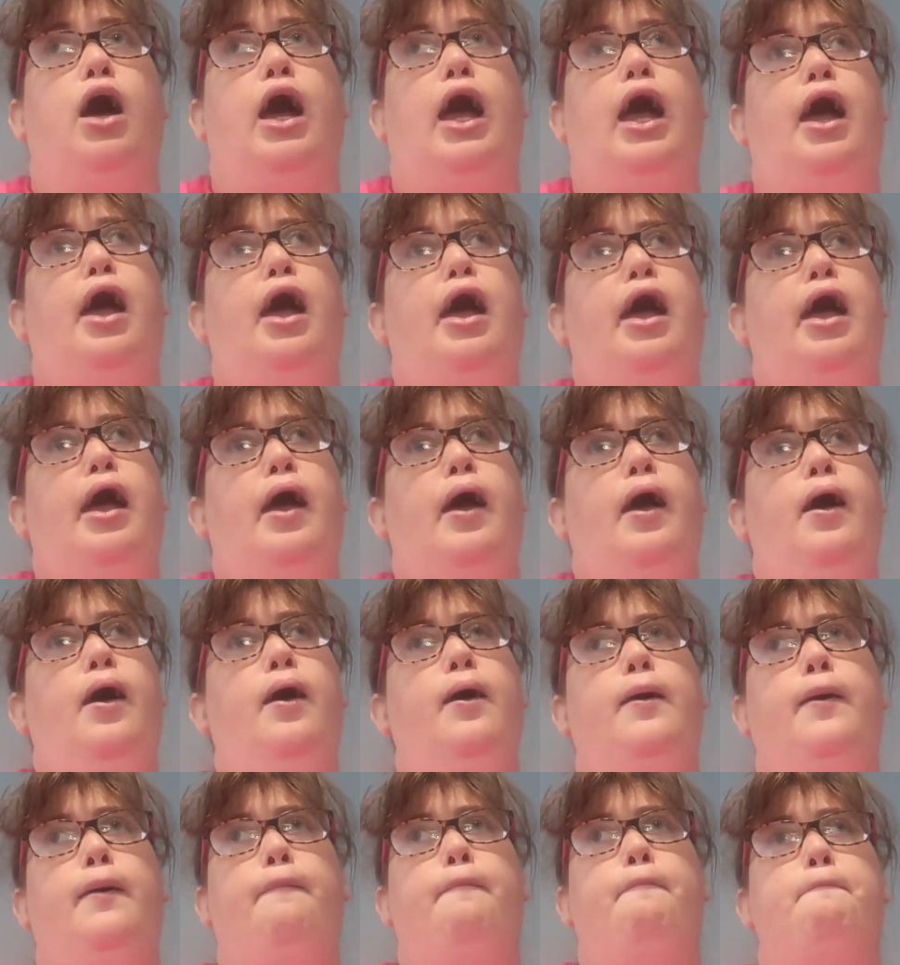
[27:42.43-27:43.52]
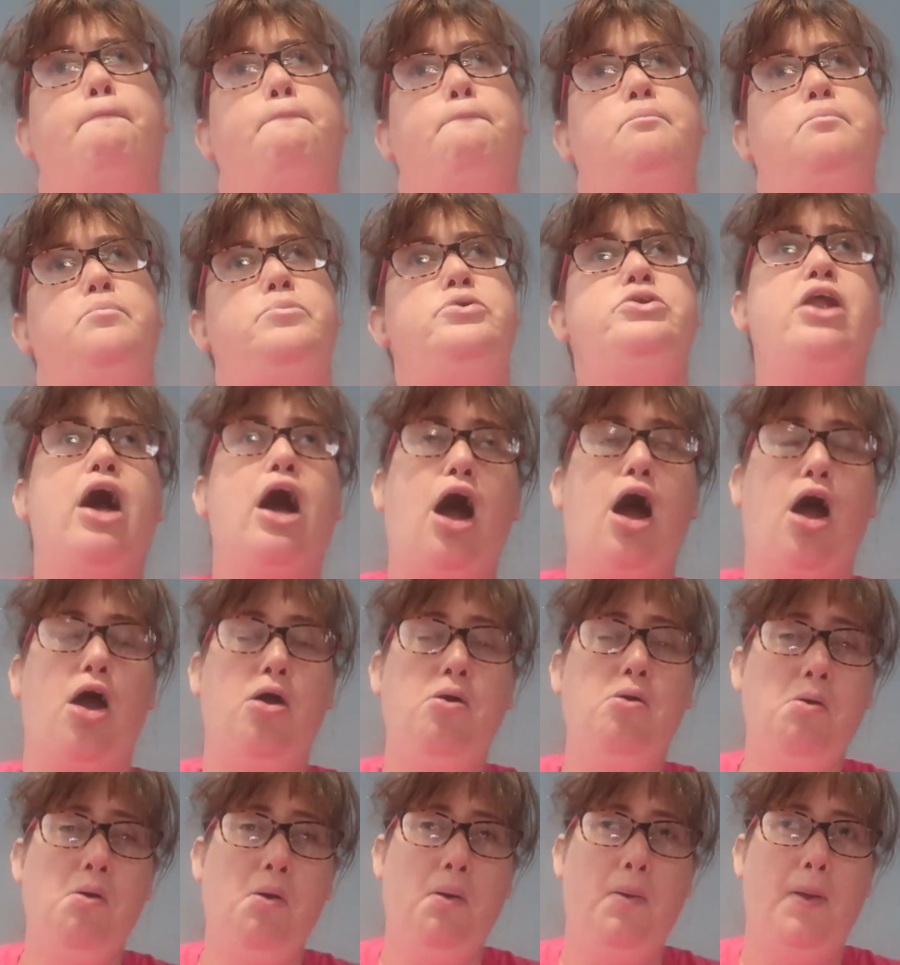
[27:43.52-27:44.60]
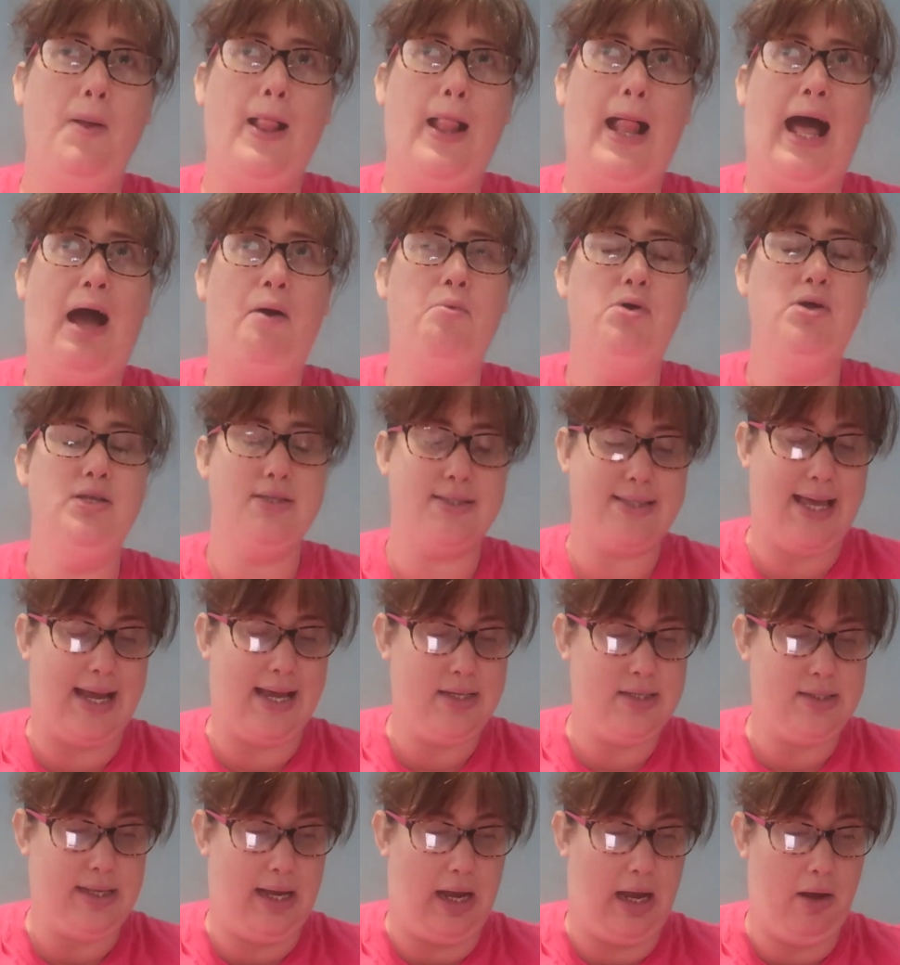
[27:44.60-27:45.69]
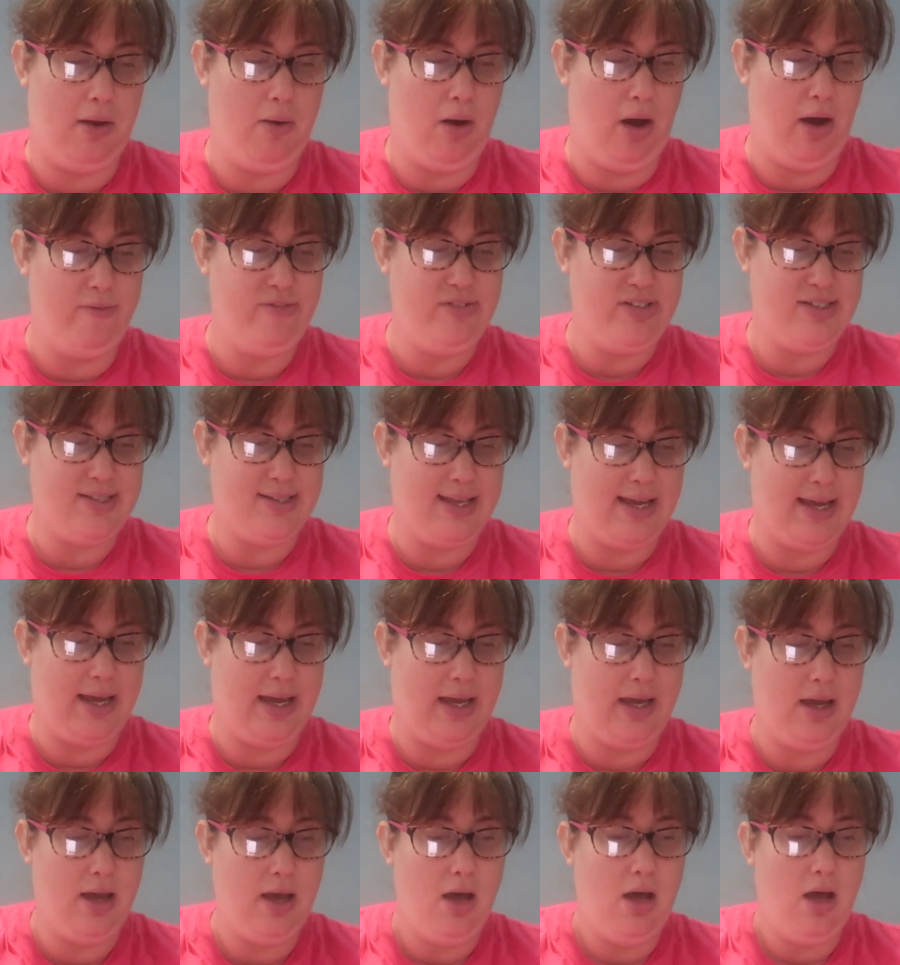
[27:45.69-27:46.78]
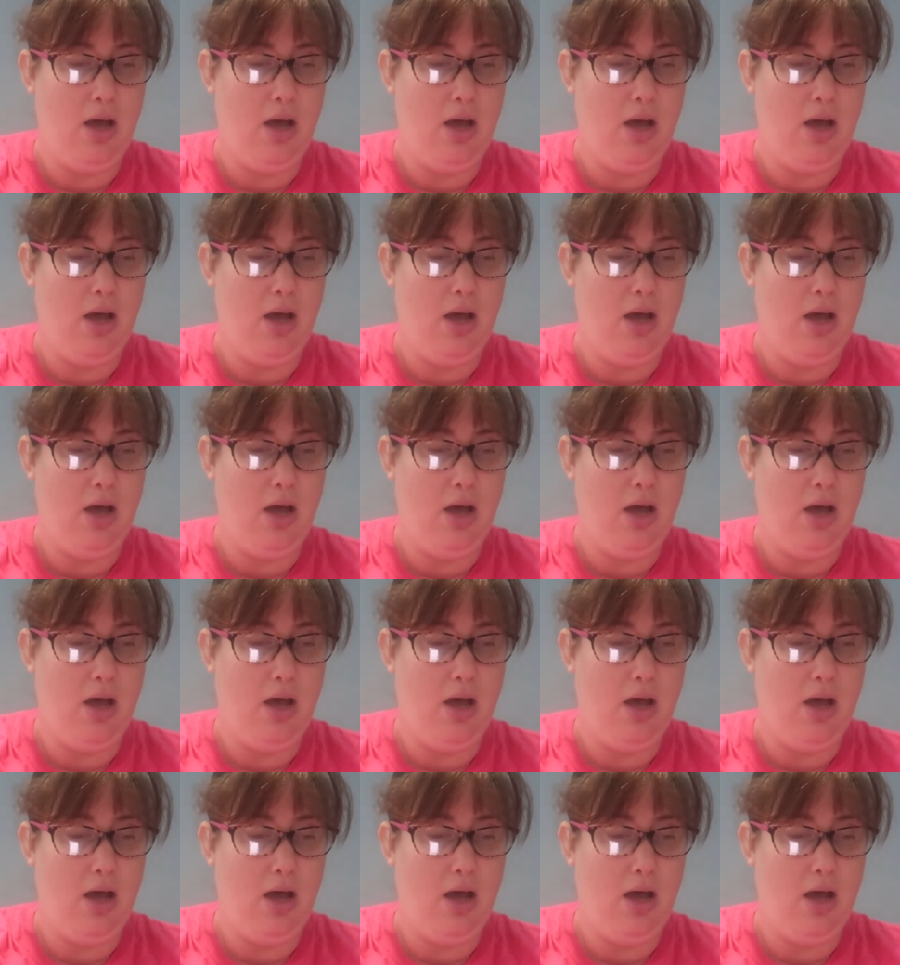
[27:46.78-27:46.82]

No, I wouldn't say so. Obviously,